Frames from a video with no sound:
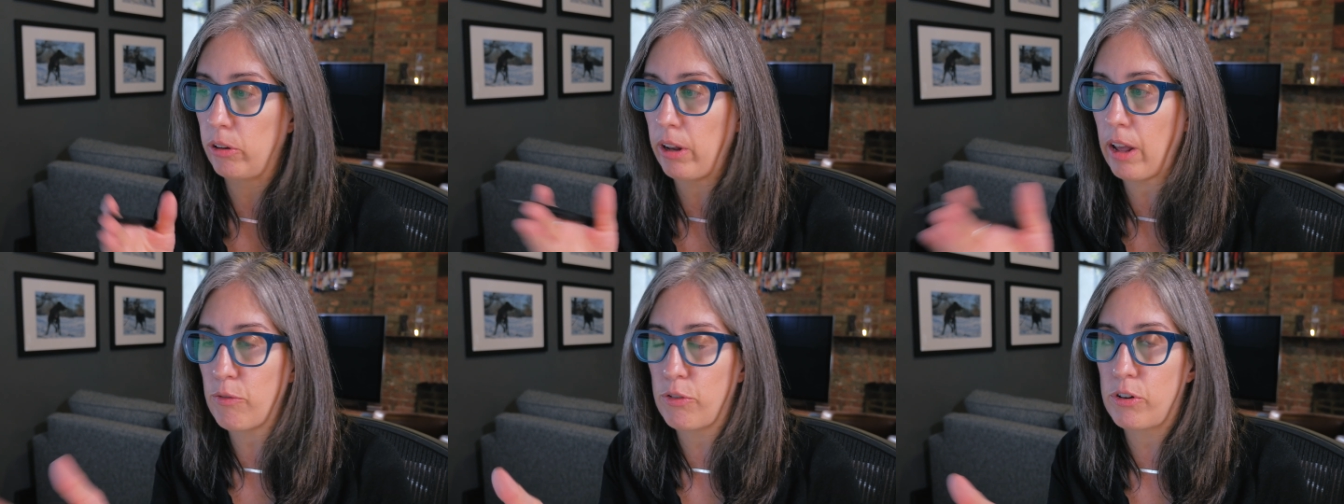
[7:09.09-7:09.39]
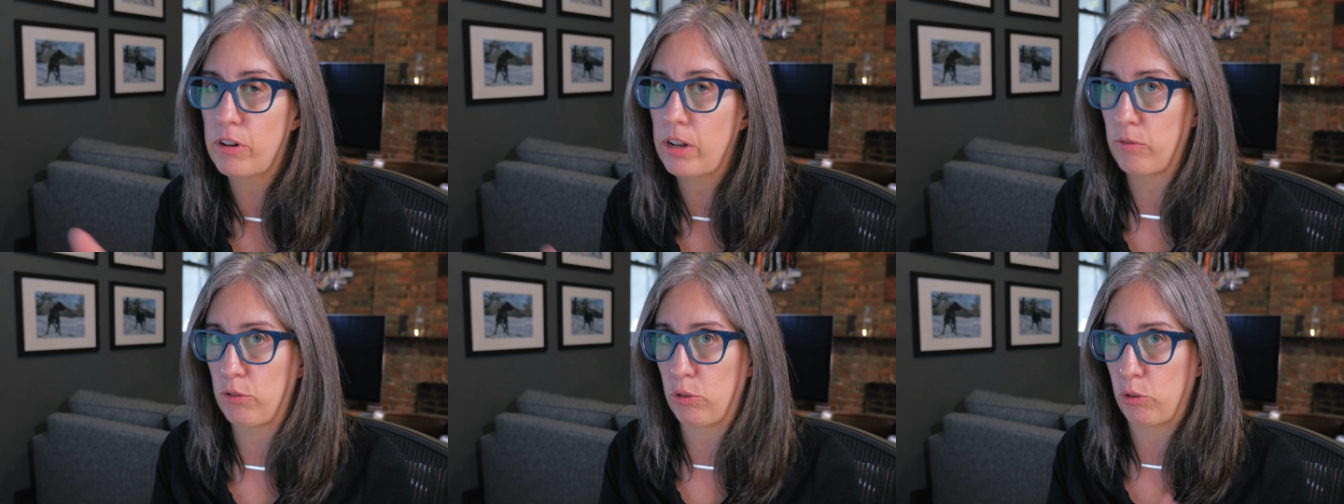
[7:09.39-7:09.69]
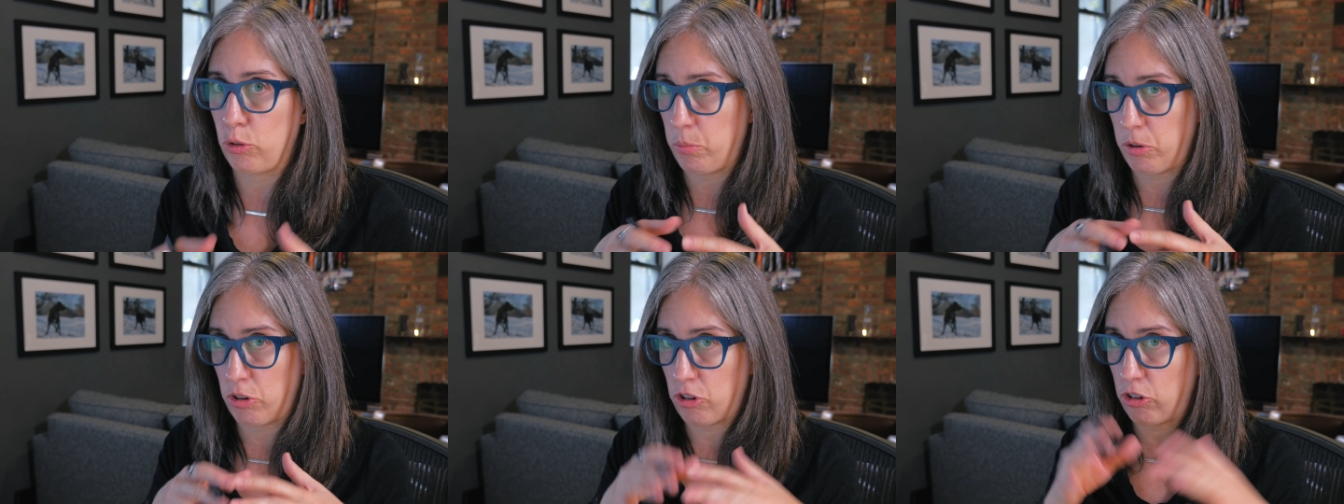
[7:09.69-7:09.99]
not for
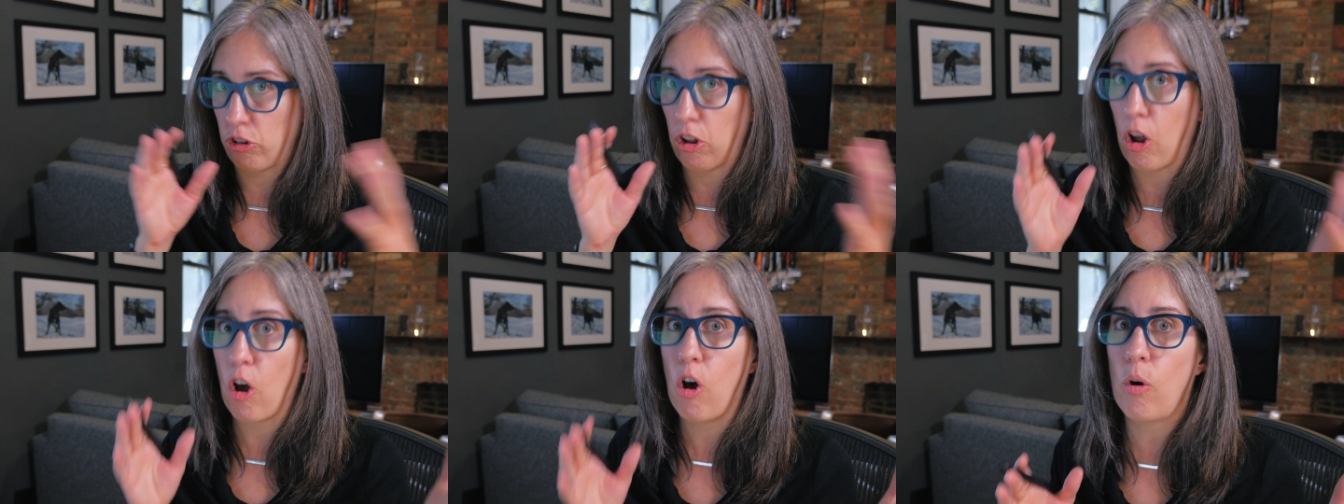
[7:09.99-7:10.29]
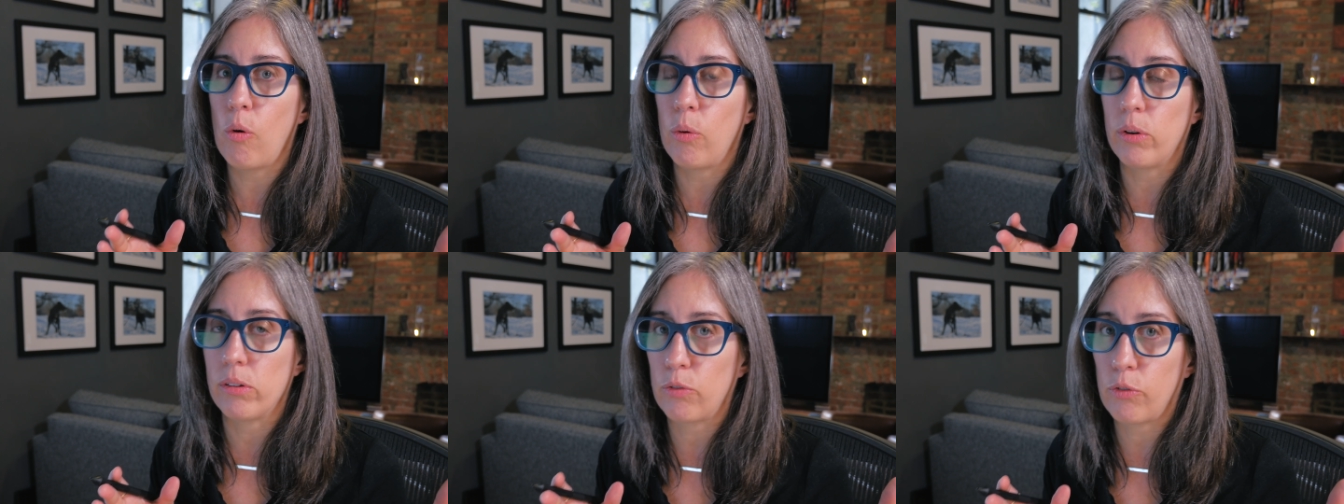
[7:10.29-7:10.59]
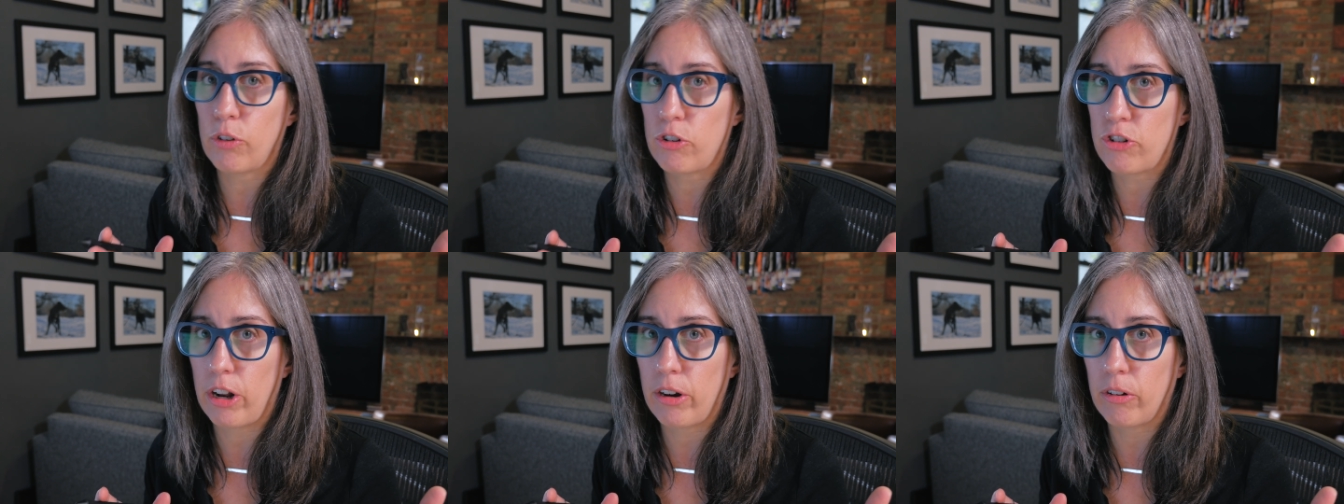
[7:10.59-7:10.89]
DevTools, but just always
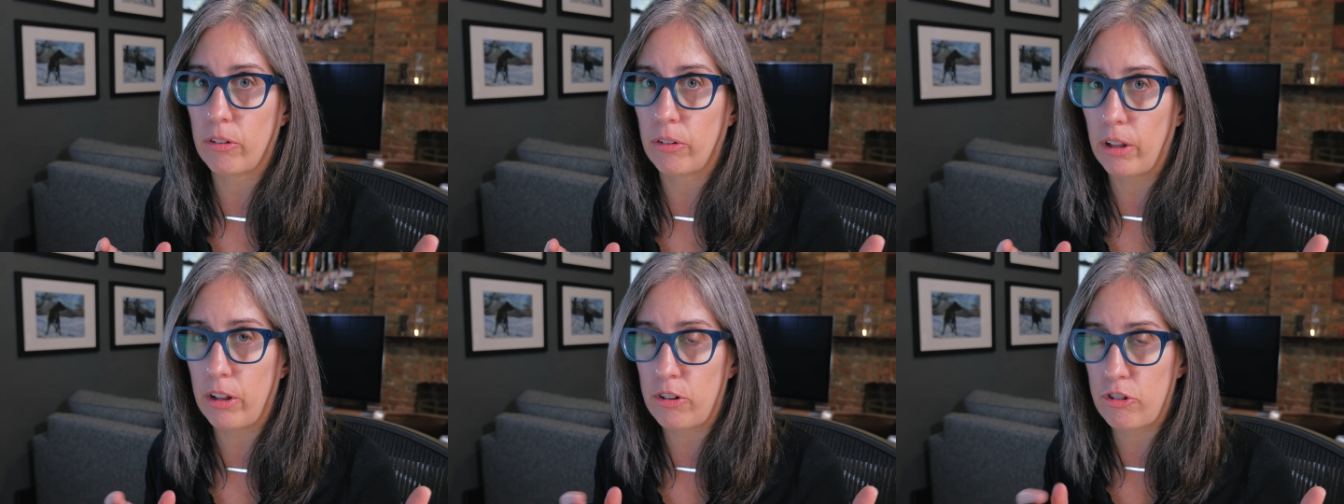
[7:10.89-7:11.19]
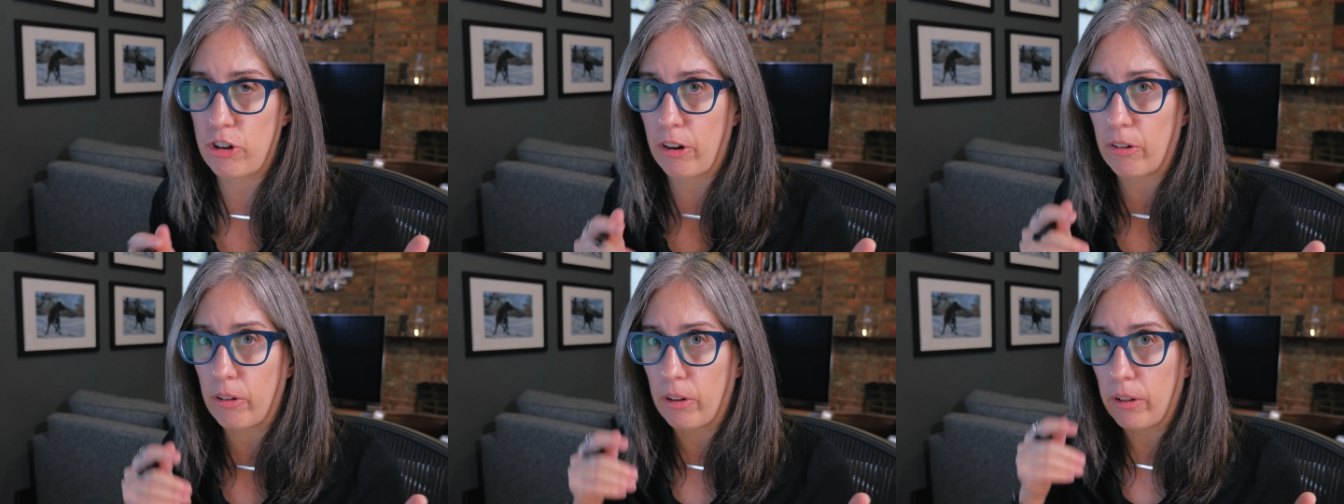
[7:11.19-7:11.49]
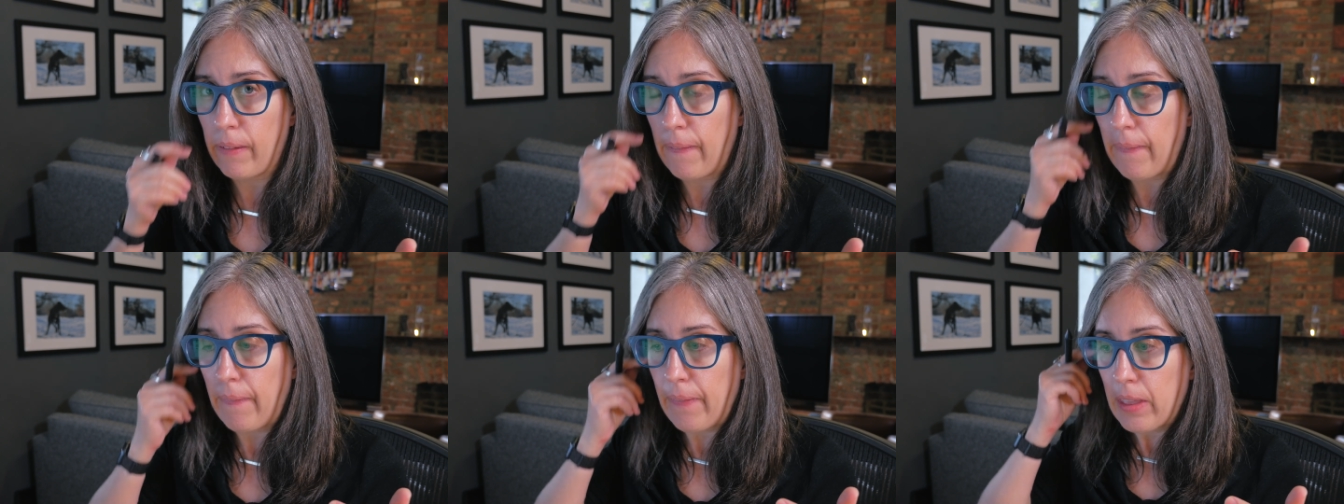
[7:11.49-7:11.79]
for general in general,
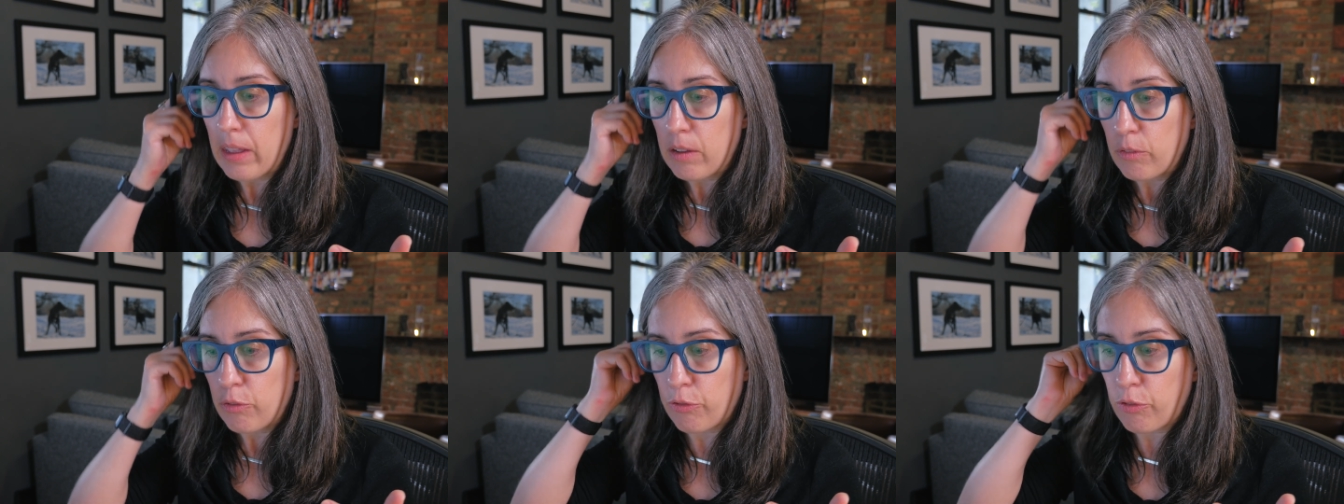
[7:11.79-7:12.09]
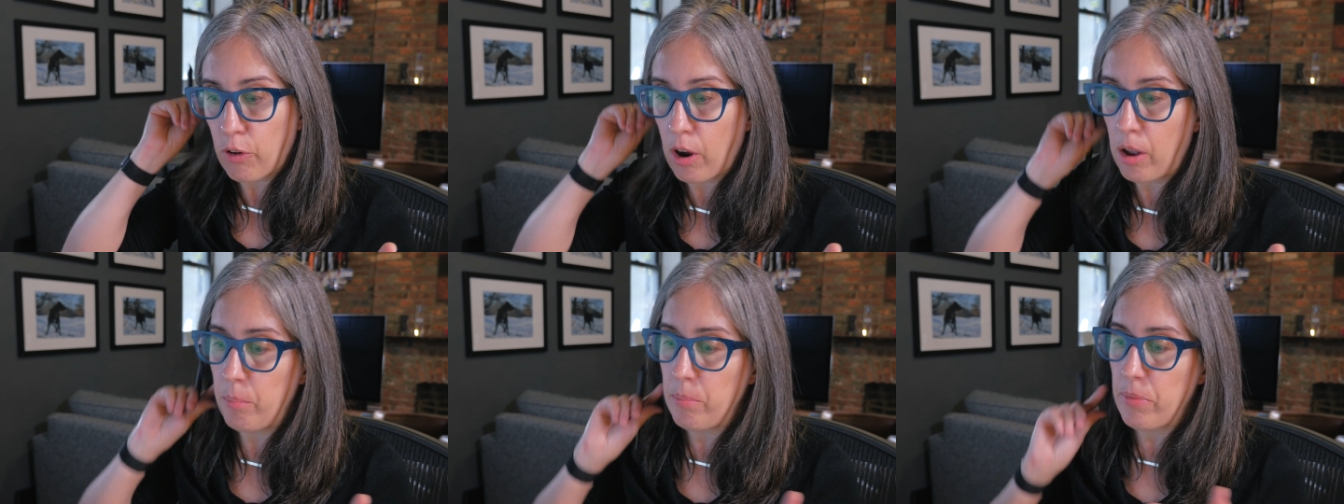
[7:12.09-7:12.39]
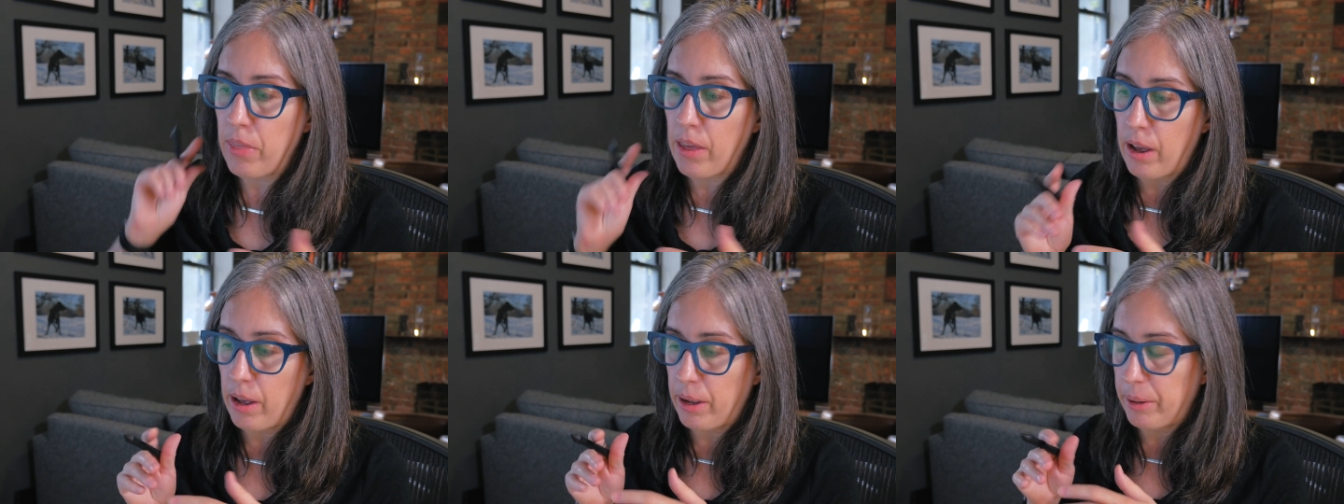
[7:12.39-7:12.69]
from
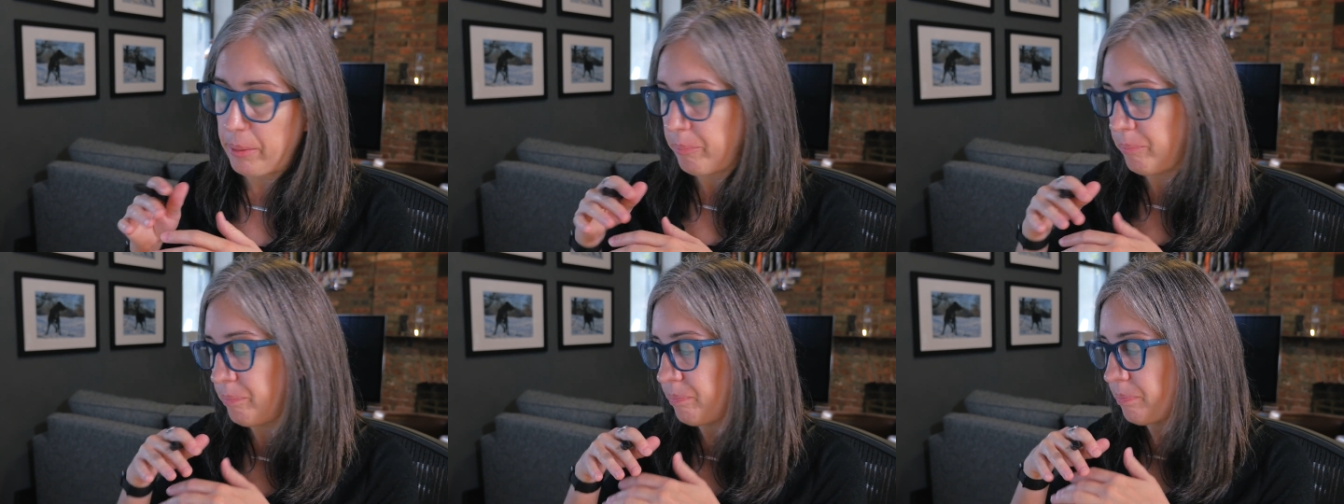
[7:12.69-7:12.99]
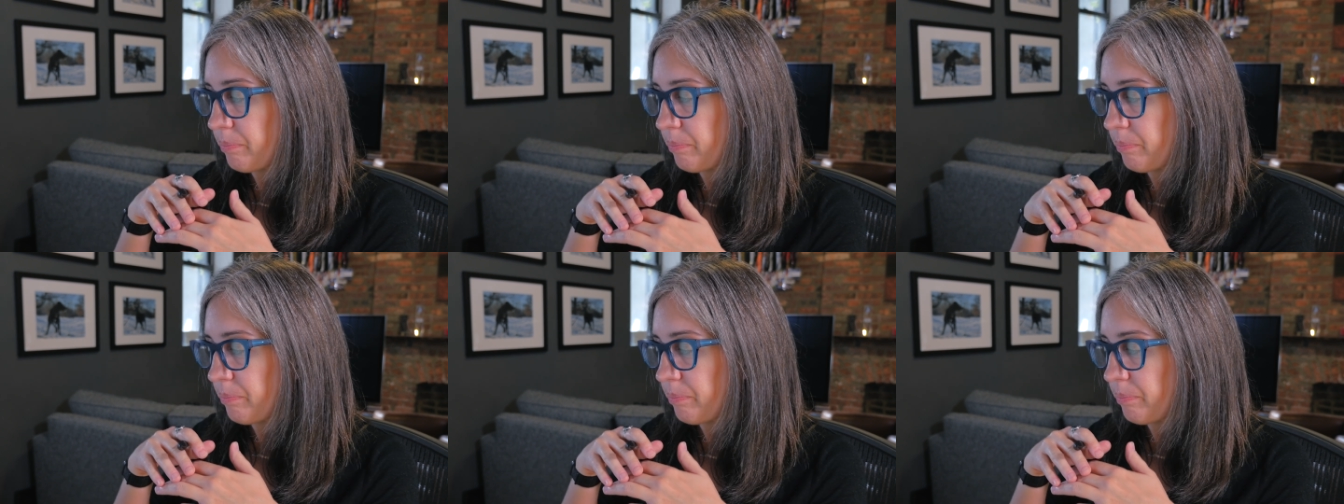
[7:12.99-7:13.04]
the